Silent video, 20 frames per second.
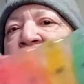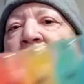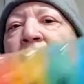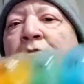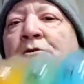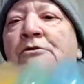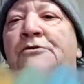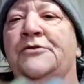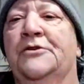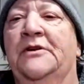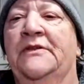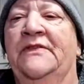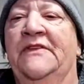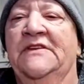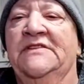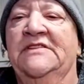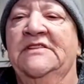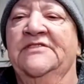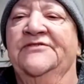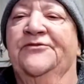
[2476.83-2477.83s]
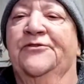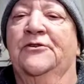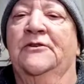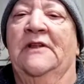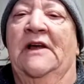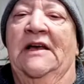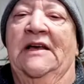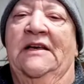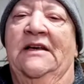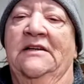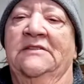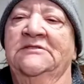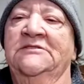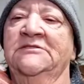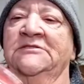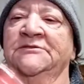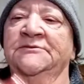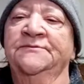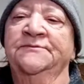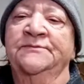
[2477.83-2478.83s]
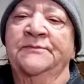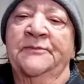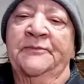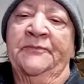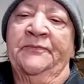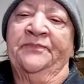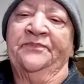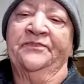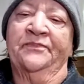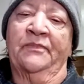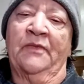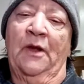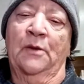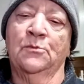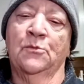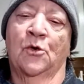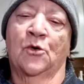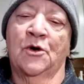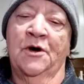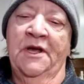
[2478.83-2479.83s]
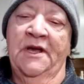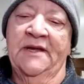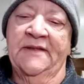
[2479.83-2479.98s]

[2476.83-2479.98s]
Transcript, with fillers: holder, and this is for like morning